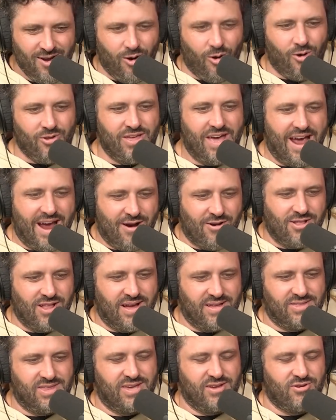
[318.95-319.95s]
or the
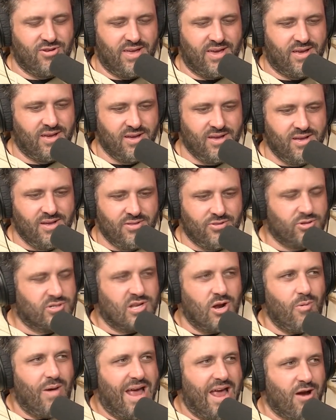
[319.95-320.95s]
airline thing. You're like, there's
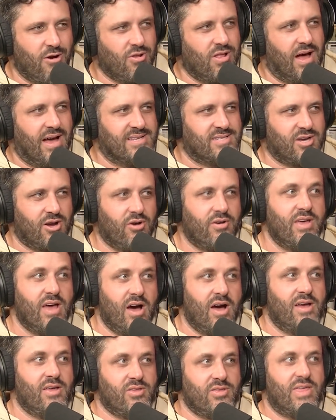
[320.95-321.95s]
no airlines. You go,
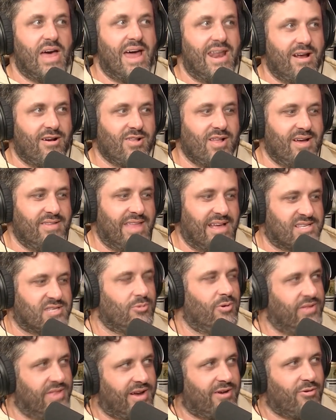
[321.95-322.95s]
yeah, that airline. That's
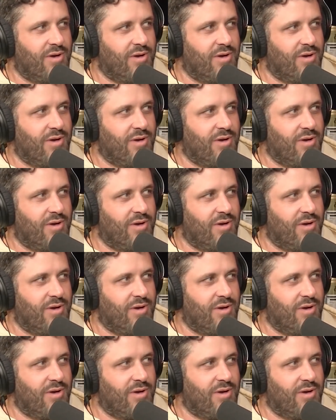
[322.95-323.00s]
the one that